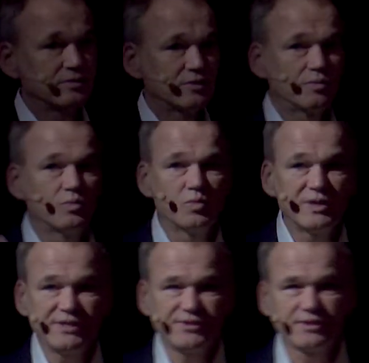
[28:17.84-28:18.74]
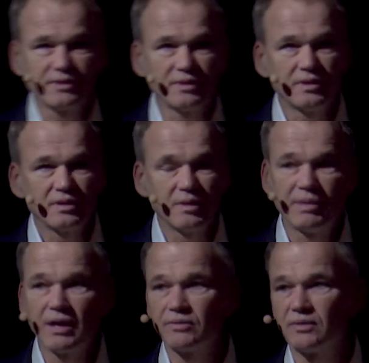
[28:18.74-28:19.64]
to reason
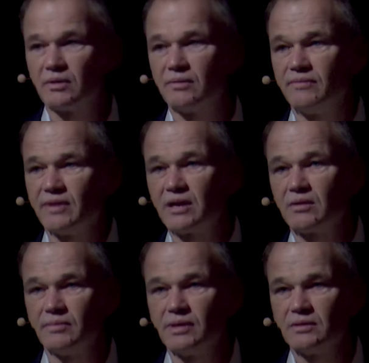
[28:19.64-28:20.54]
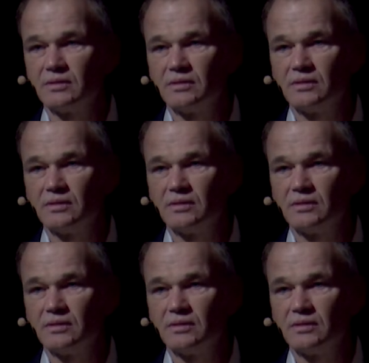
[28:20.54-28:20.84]
about their environment